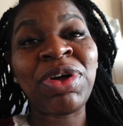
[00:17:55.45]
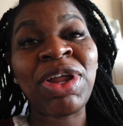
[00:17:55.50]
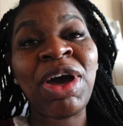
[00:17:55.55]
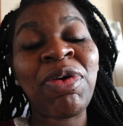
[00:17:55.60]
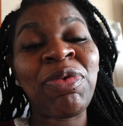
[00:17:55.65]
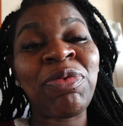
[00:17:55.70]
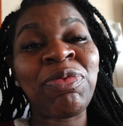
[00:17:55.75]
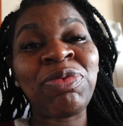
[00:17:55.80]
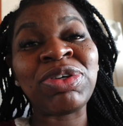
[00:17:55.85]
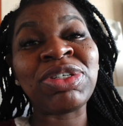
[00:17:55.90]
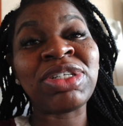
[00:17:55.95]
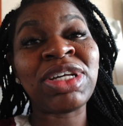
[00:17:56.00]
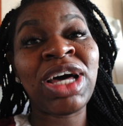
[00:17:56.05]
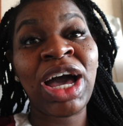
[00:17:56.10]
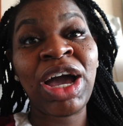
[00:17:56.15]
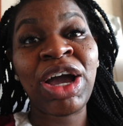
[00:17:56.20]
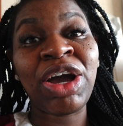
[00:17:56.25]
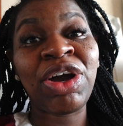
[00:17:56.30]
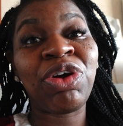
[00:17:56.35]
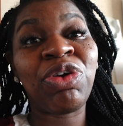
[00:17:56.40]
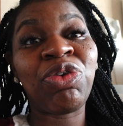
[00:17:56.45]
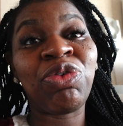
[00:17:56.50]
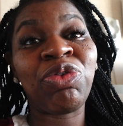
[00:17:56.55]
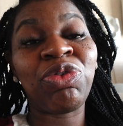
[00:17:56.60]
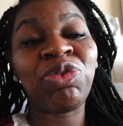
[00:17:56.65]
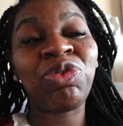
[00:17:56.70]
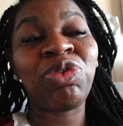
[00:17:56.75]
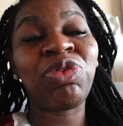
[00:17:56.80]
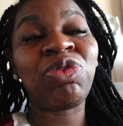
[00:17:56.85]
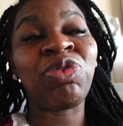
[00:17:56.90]
That one was like
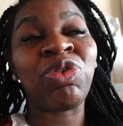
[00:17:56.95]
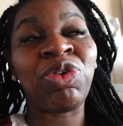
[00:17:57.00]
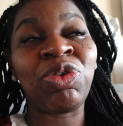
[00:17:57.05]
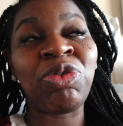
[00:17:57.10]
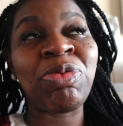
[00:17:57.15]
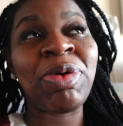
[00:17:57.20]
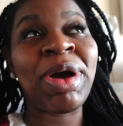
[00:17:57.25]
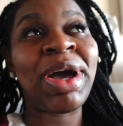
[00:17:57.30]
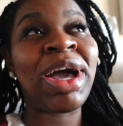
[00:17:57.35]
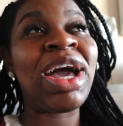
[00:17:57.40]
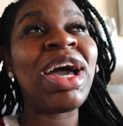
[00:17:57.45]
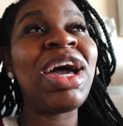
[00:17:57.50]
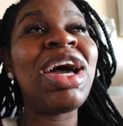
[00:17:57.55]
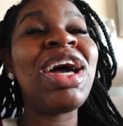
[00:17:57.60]
real bad.